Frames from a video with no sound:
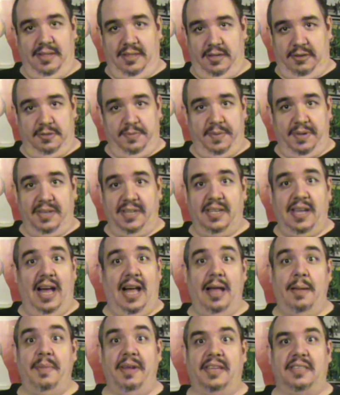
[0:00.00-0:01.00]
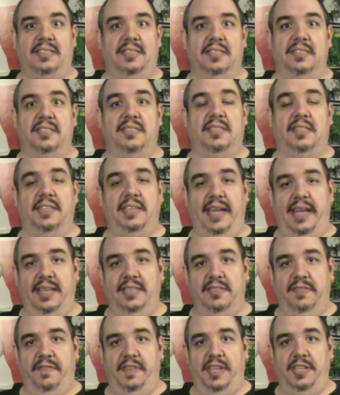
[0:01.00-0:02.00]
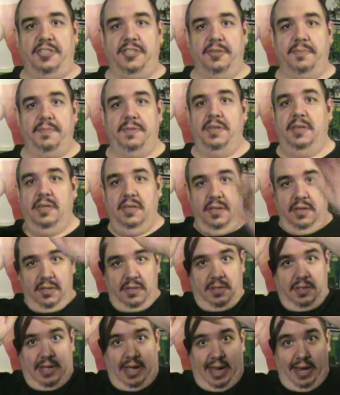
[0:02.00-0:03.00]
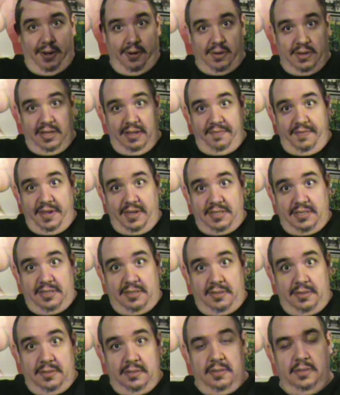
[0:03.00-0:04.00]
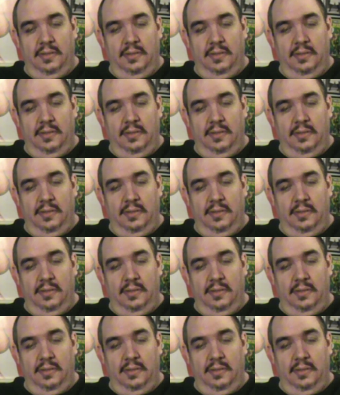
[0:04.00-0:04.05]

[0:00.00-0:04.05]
There's been comics since the days of Egypt, hieroglyphics,